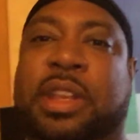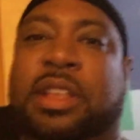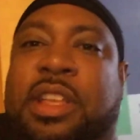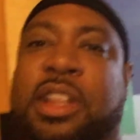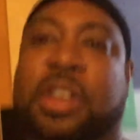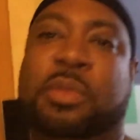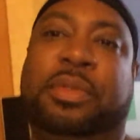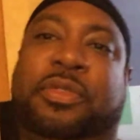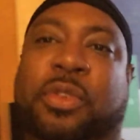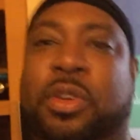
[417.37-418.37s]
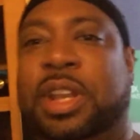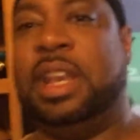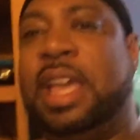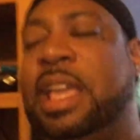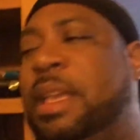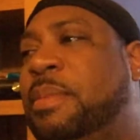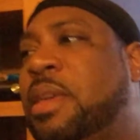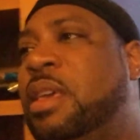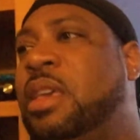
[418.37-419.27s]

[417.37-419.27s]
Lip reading: and a number 4 to name.